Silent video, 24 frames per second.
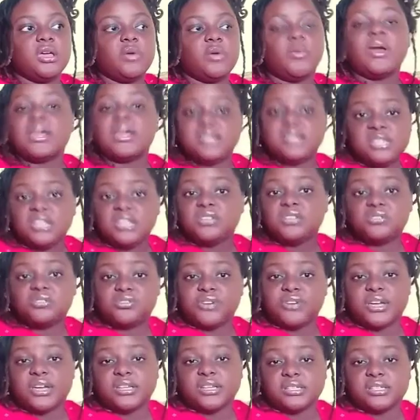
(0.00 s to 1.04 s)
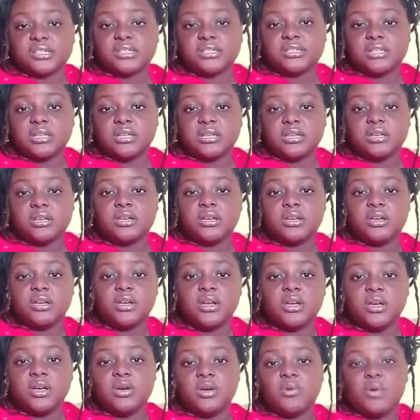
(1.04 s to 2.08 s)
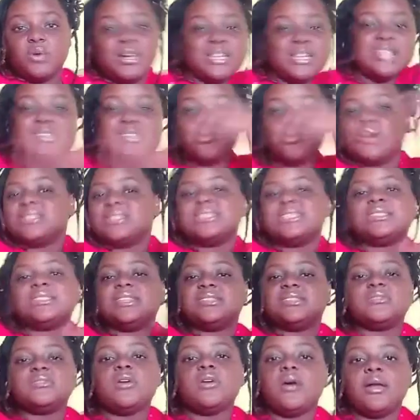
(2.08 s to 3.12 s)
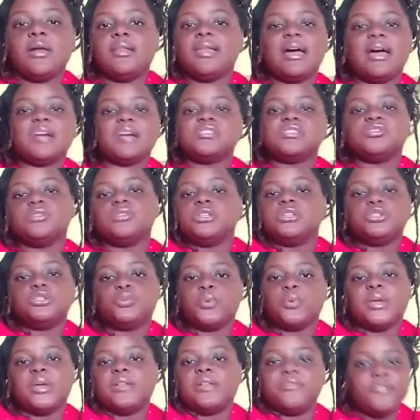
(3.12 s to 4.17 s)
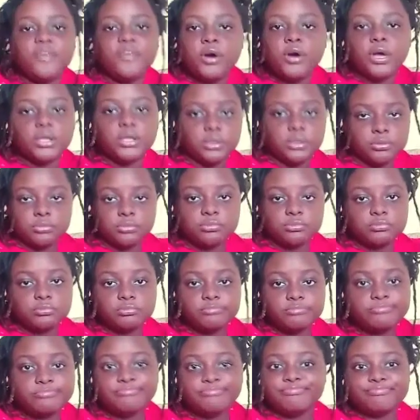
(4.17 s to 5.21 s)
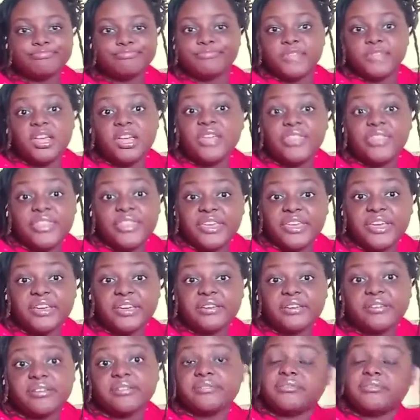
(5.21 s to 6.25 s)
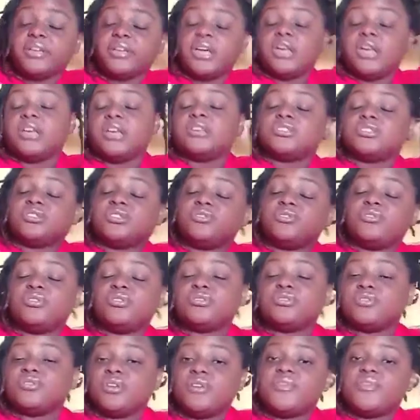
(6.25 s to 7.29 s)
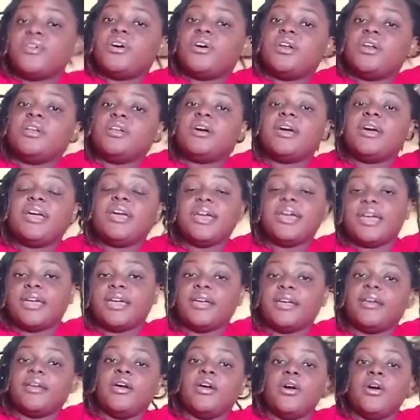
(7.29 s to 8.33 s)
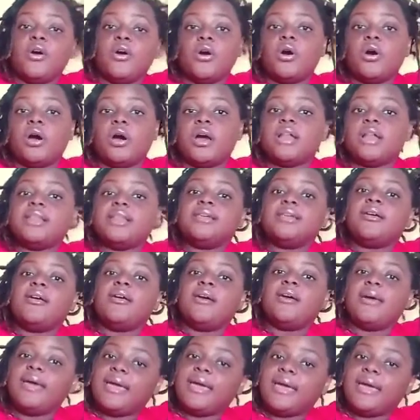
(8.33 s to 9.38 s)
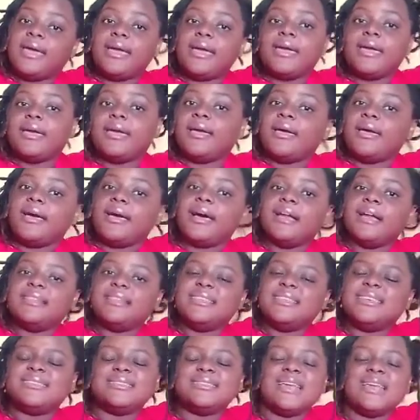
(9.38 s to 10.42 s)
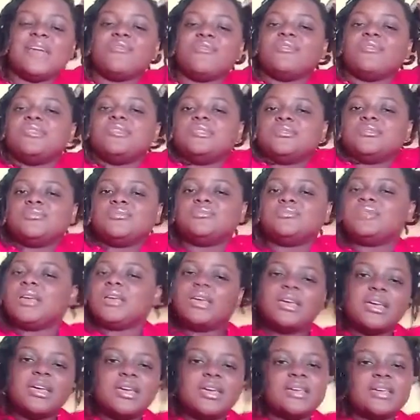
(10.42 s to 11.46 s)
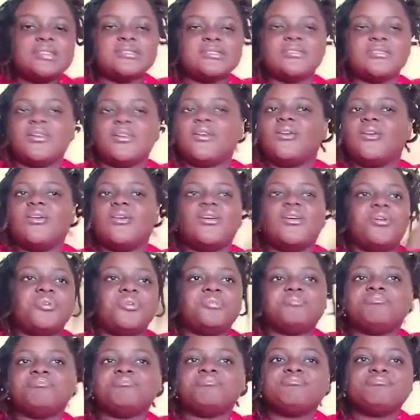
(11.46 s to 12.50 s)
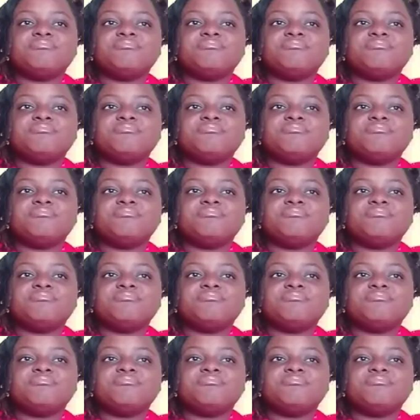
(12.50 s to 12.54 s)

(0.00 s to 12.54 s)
Where's the nutrients? What is this oil actually doing for you? Nothing. So don't over oil your hair. Oil your hair at least every 2 days, or